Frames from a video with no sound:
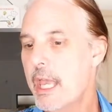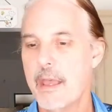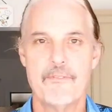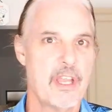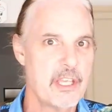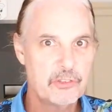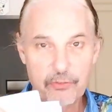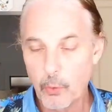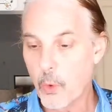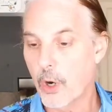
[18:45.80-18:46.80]
phase
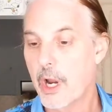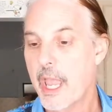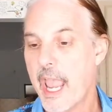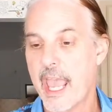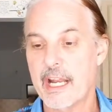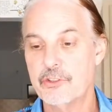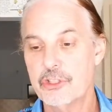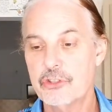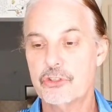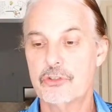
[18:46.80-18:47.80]
4. And I
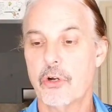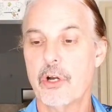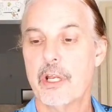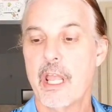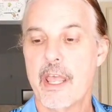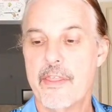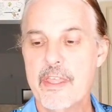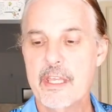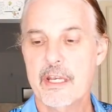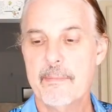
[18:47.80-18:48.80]
just started,
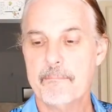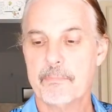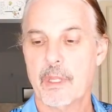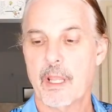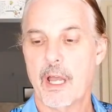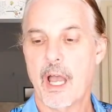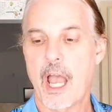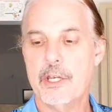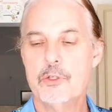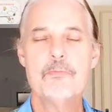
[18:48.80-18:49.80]
then
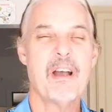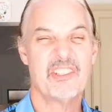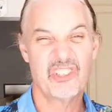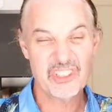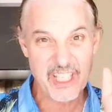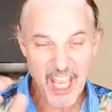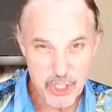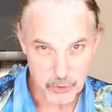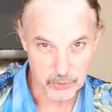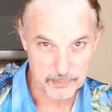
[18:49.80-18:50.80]
I knew my
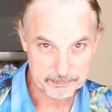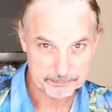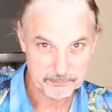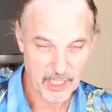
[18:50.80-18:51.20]
schedule. I